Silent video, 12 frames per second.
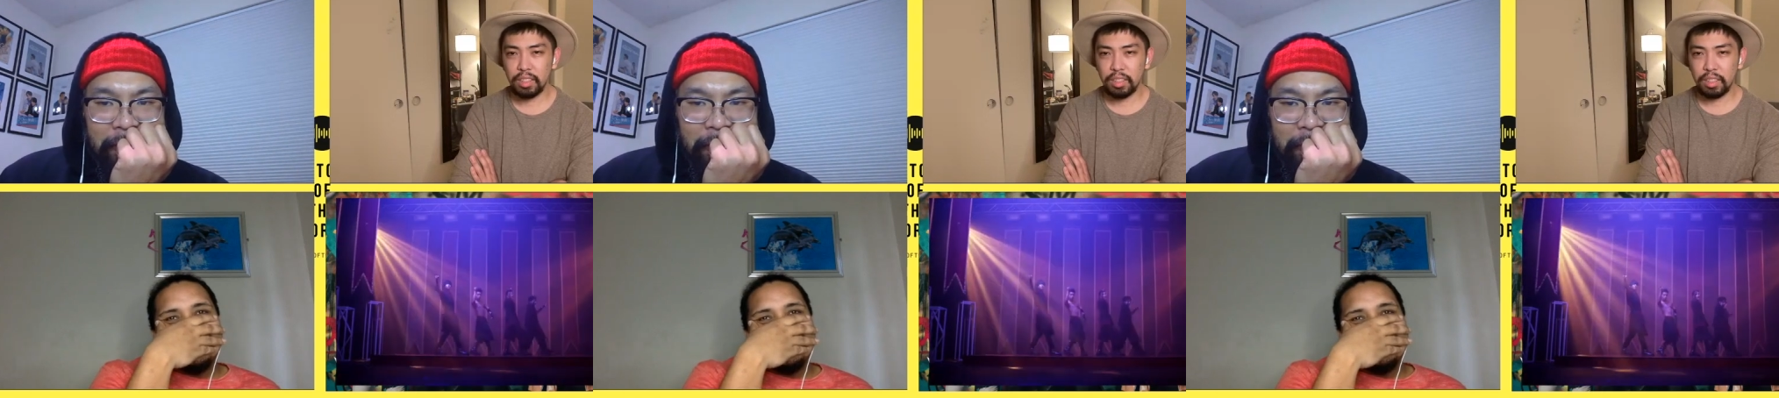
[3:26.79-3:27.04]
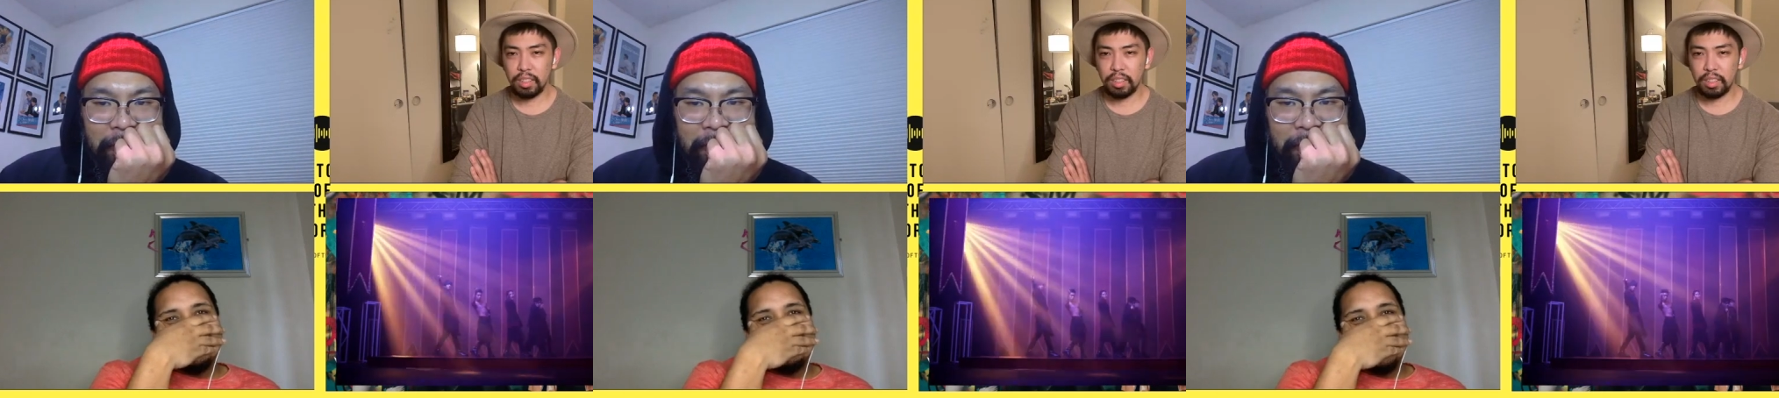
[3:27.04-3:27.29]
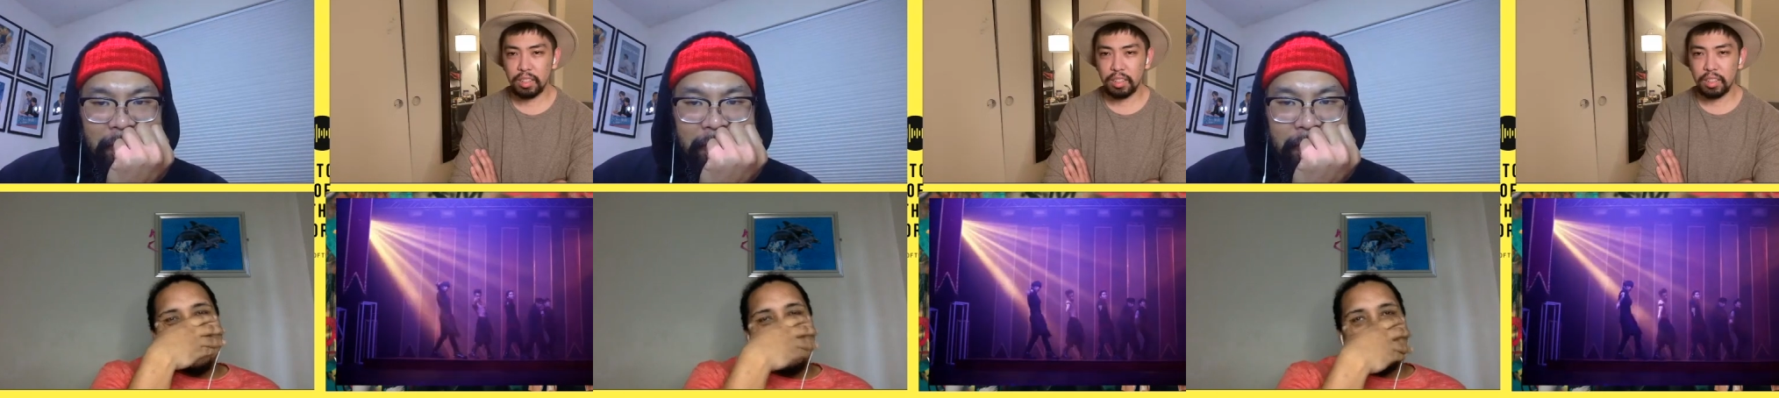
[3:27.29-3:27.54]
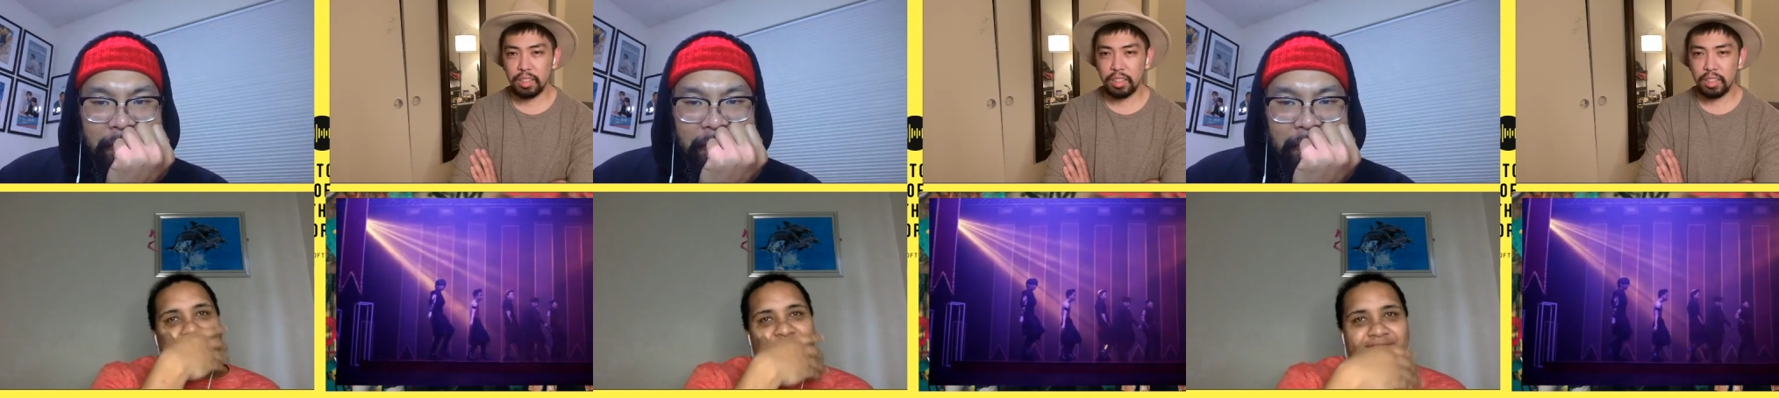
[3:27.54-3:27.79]
Speaker 1: it's the
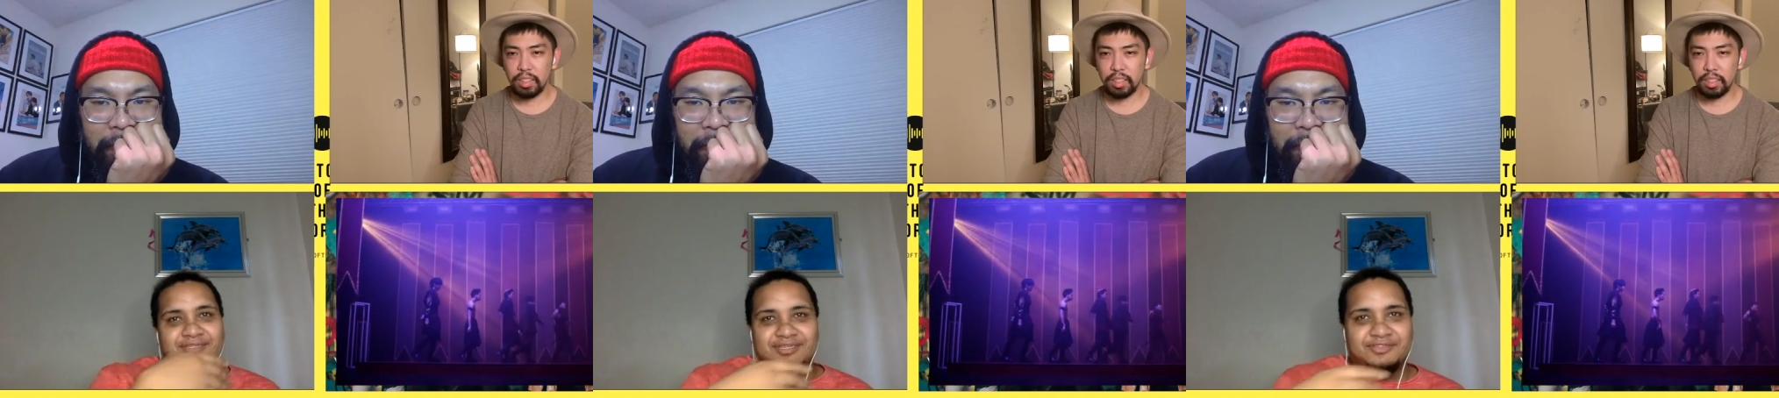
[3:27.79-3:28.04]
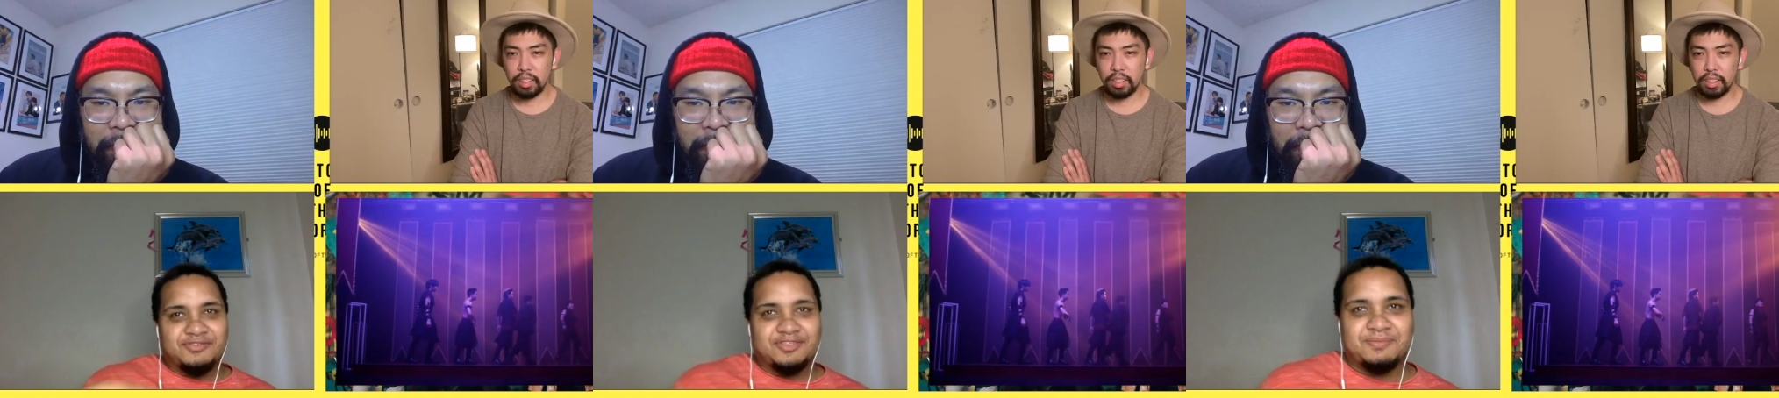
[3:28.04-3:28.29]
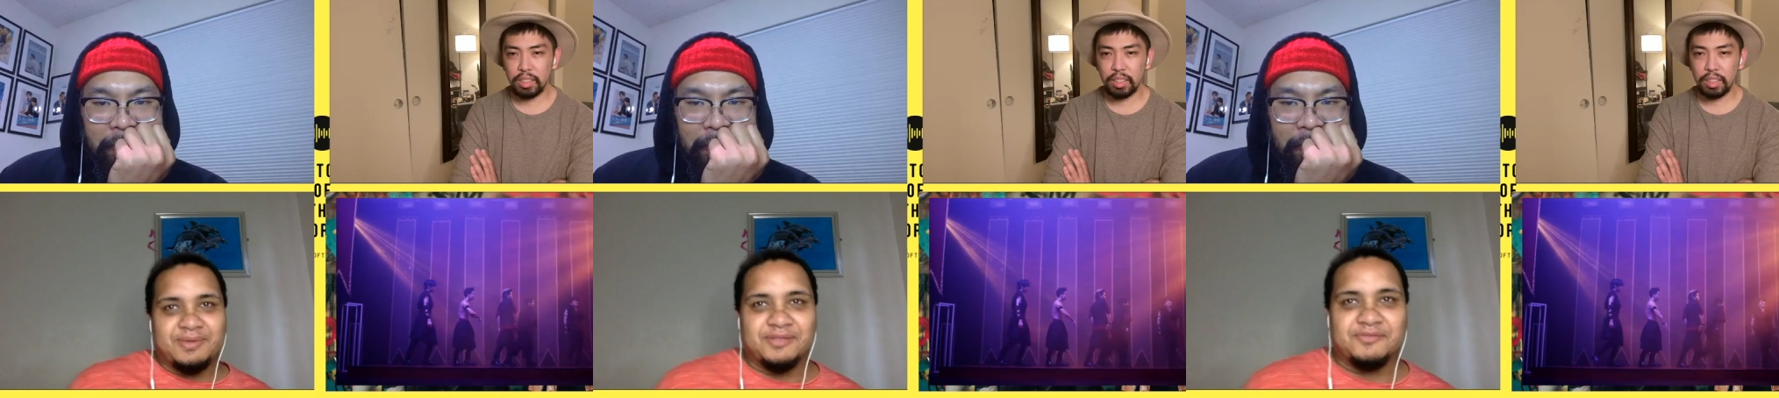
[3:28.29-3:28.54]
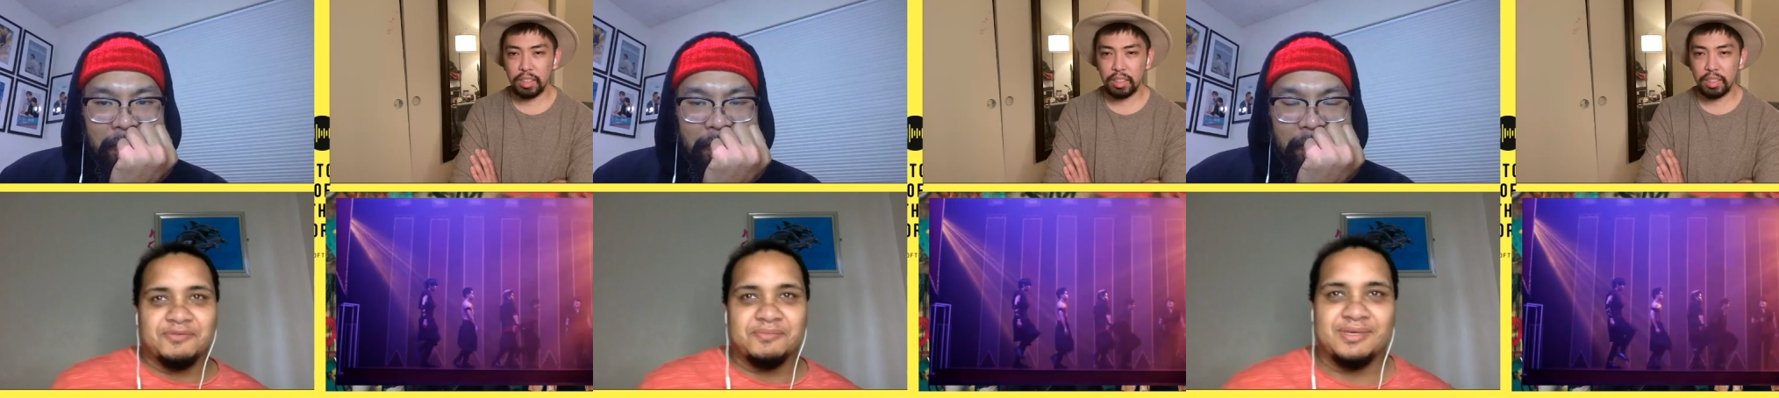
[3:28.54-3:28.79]
absolute
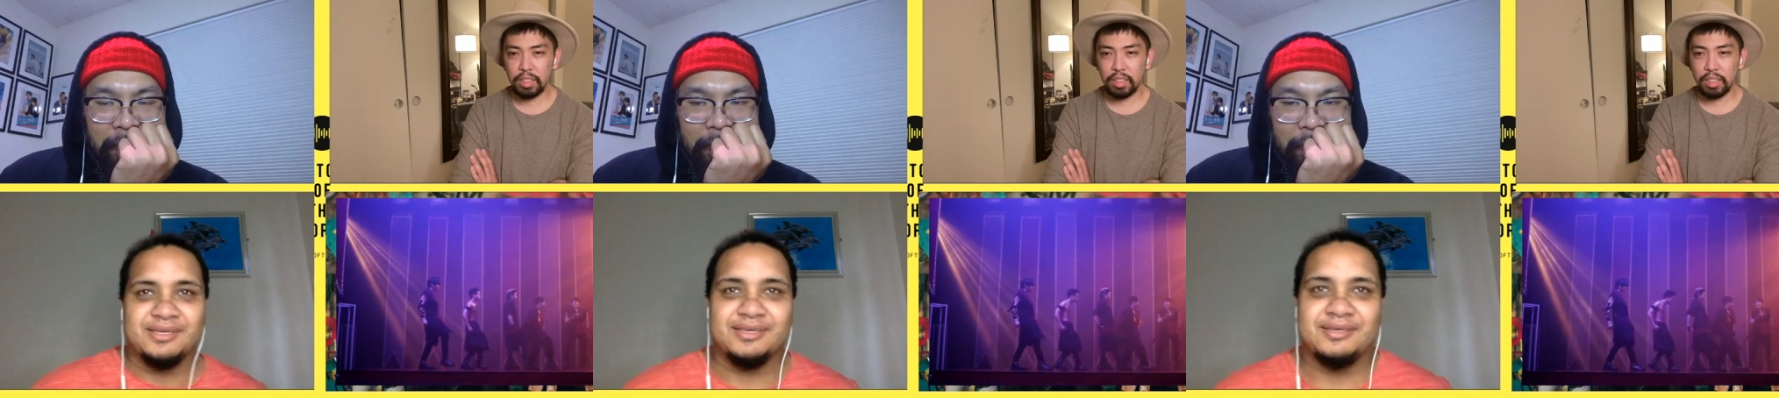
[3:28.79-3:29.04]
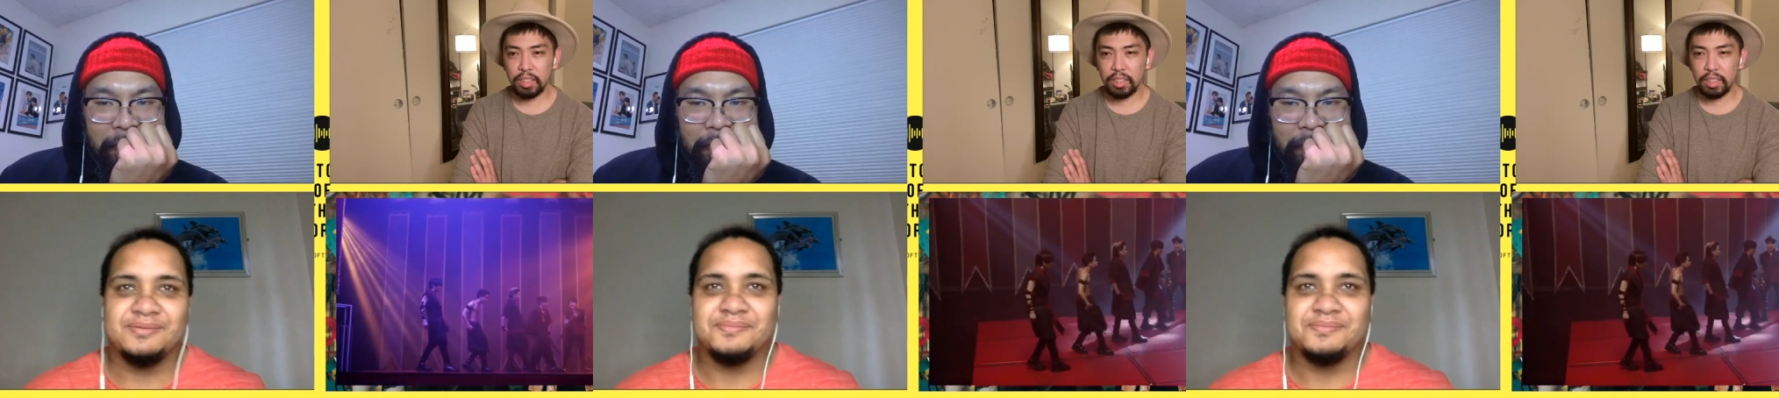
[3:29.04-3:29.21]
disrespect for me.